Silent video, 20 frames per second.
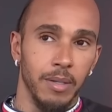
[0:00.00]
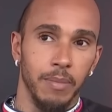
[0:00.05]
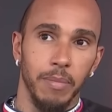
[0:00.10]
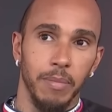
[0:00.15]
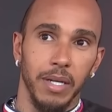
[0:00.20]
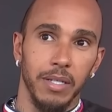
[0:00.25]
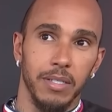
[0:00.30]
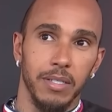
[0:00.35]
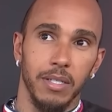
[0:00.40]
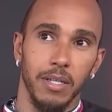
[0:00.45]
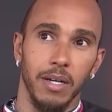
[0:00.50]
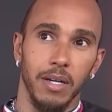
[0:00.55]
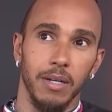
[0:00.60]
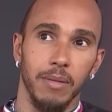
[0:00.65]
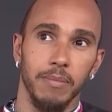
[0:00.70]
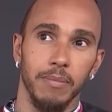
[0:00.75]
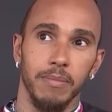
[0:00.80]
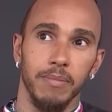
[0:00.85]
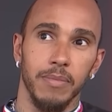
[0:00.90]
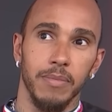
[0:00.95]
But
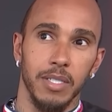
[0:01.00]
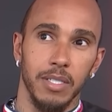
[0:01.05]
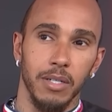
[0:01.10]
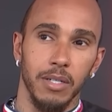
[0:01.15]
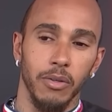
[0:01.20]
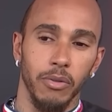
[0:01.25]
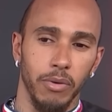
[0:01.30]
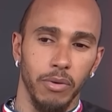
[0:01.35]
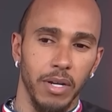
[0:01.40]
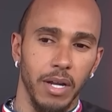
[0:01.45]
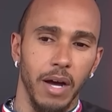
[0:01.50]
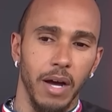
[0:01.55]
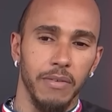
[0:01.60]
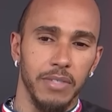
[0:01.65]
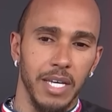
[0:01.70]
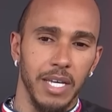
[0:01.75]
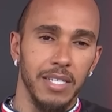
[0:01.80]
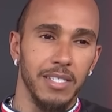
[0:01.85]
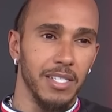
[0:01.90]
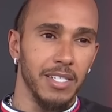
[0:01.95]
still 3.5
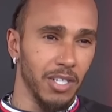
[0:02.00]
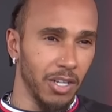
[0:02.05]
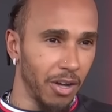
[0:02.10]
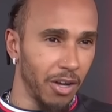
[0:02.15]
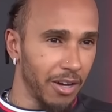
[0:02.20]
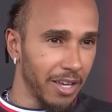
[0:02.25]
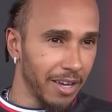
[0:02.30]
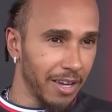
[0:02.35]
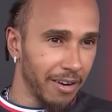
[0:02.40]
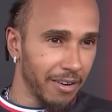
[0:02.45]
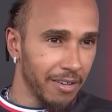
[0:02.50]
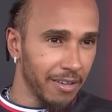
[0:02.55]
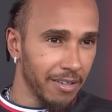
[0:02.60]
tenths is a lot here.